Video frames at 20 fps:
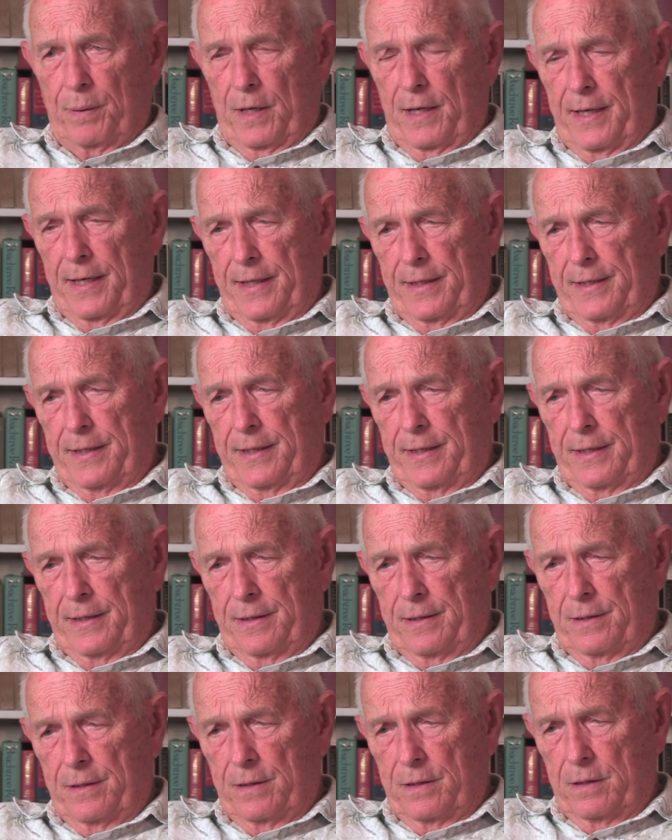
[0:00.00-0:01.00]
plant
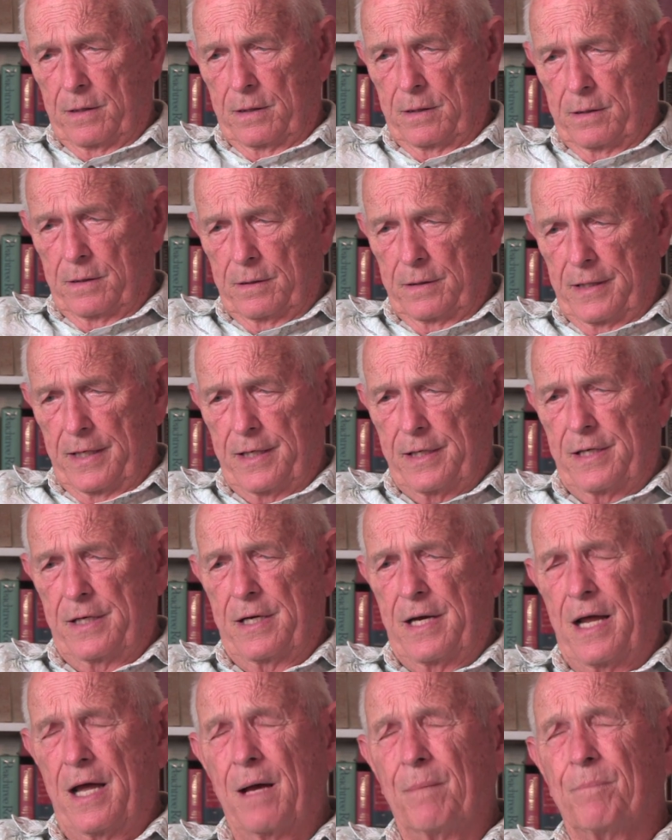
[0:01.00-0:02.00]
in
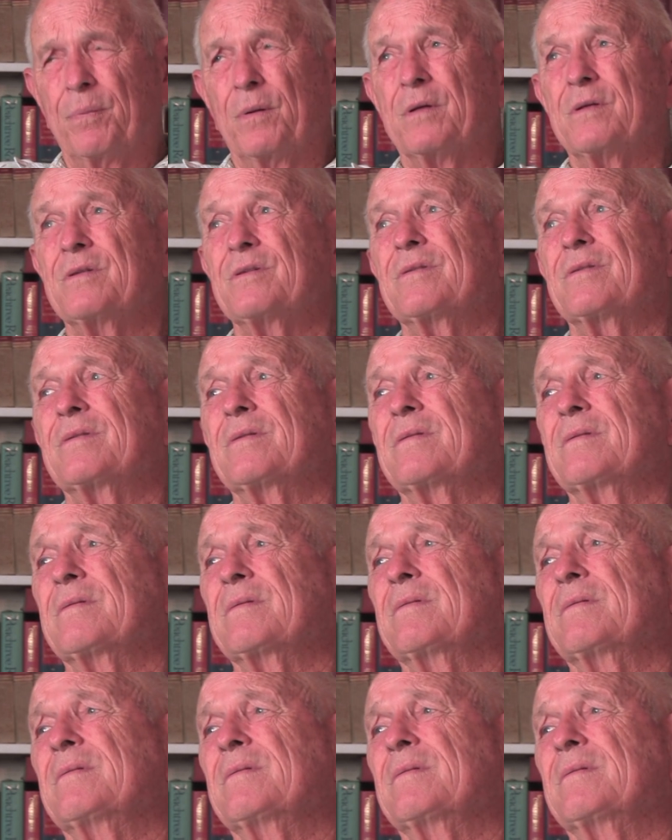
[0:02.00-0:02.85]
Indianapolis.